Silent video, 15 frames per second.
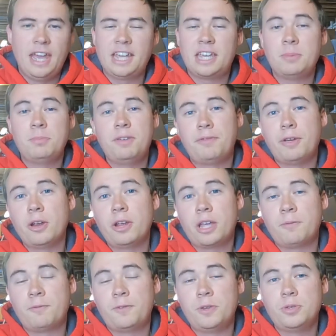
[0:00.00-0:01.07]
It can be very
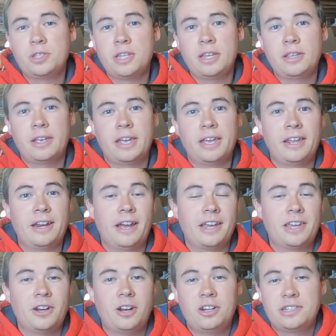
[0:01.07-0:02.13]
confusing, and I
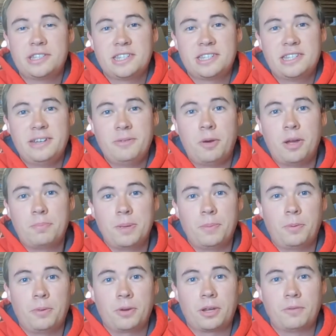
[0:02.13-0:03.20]
can honestly see why
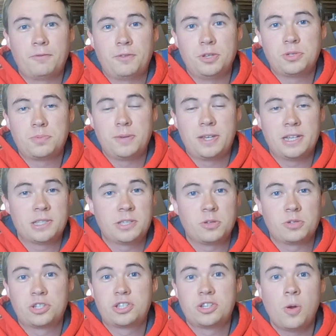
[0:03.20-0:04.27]
people are confused because
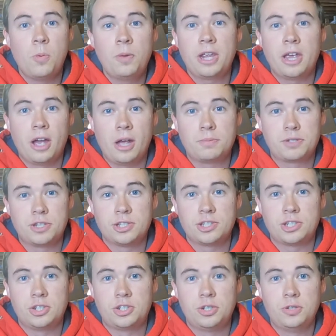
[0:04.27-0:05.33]
there's so many options
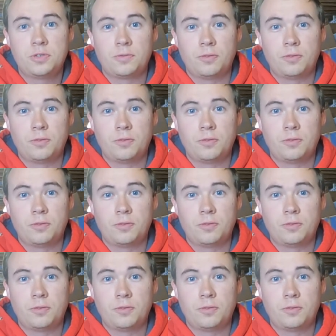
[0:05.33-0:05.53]
to choose